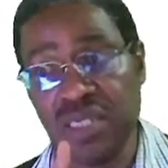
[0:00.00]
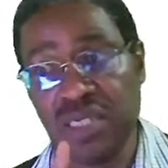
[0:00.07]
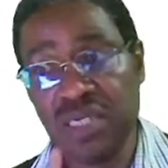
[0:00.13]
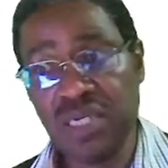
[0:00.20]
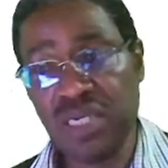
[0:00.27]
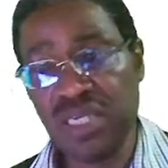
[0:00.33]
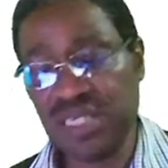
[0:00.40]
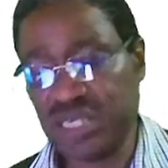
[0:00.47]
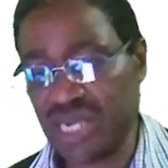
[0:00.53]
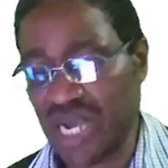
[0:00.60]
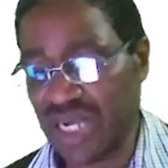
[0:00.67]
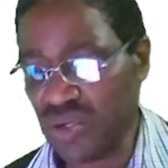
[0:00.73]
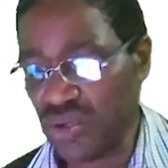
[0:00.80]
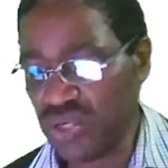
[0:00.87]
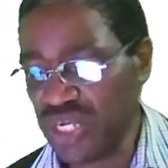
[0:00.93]
It can
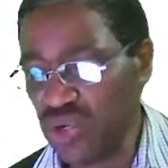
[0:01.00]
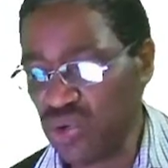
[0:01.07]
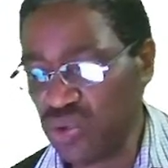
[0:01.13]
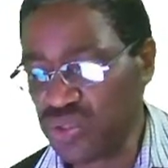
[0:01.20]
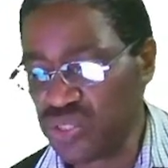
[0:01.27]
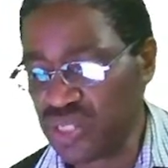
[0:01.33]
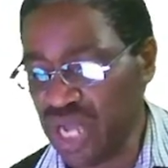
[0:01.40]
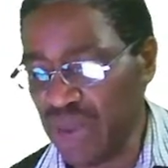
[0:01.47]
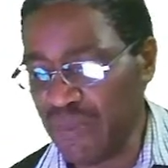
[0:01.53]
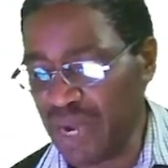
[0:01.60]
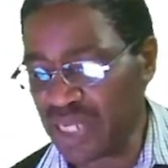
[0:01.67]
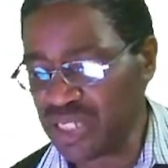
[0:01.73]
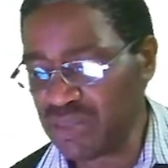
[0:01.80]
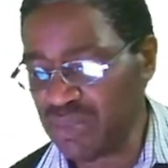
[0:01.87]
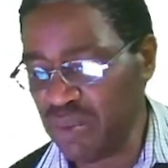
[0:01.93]
only lose a
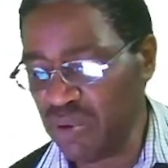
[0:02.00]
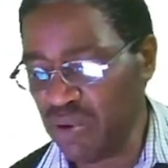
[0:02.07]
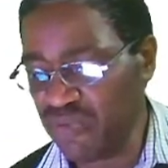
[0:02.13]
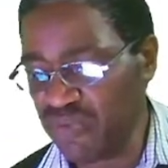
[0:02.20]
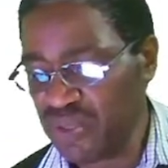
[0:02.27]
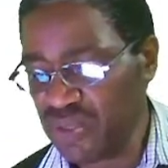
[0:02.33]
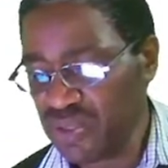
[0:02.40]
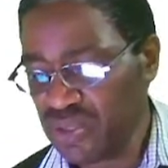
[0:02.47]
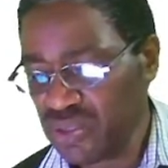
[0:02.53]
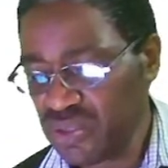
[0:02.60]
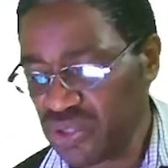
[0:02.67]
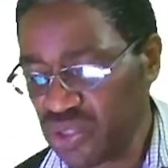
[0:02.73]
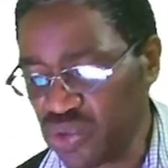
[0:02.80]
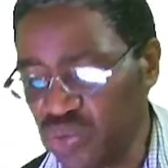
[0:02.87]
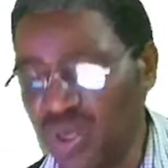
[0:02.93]
maximum of
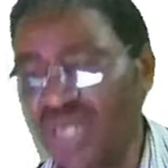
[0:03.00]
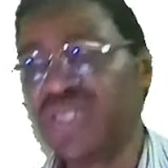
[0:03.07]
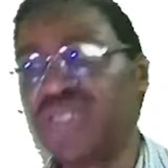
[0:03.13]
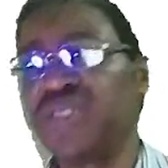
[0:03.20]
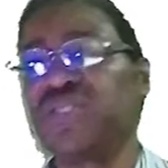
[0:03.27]
200.